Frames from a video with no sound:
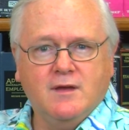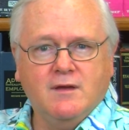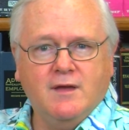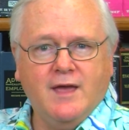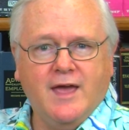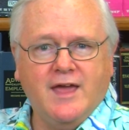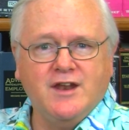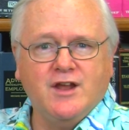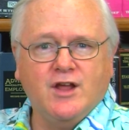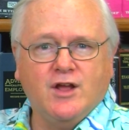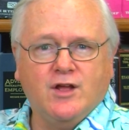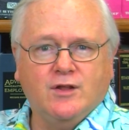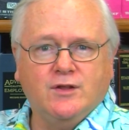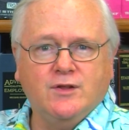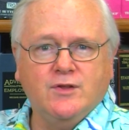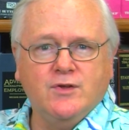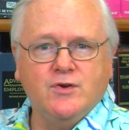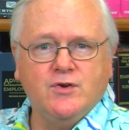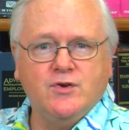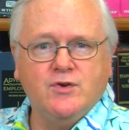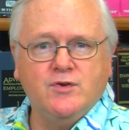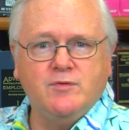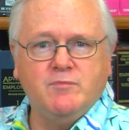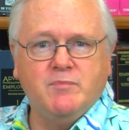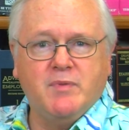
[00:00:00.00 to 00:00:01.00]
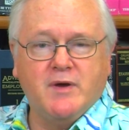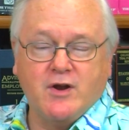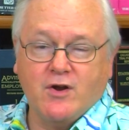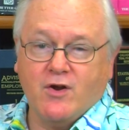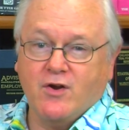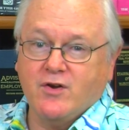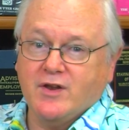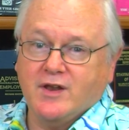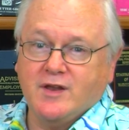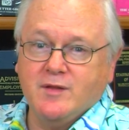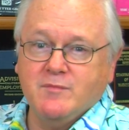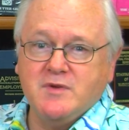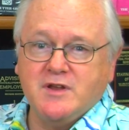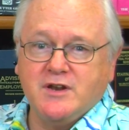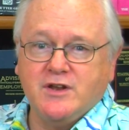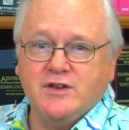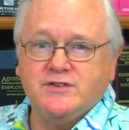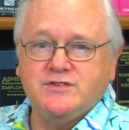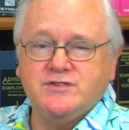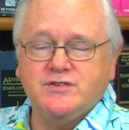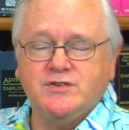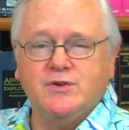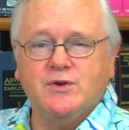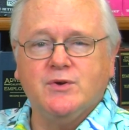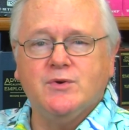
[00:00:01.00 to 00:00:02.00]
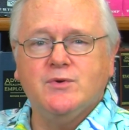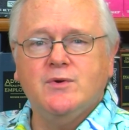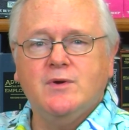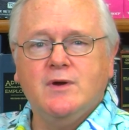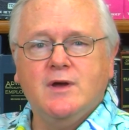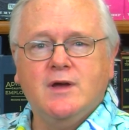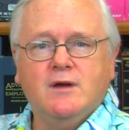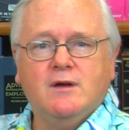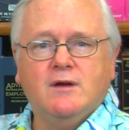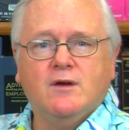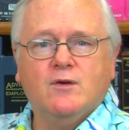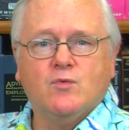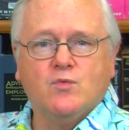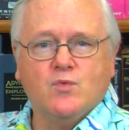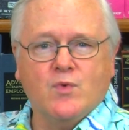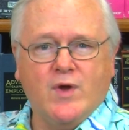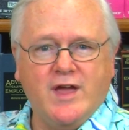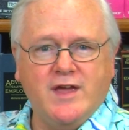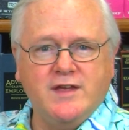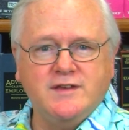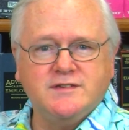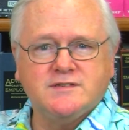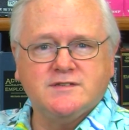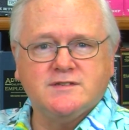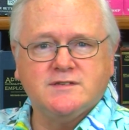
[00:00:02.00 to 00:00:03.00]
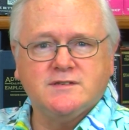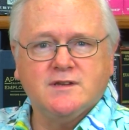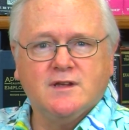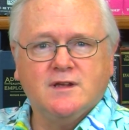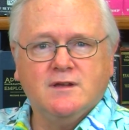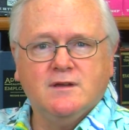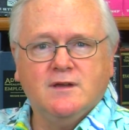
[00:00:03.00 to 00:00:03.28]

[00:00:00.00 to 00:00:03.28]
and include, but aren't limited to, race,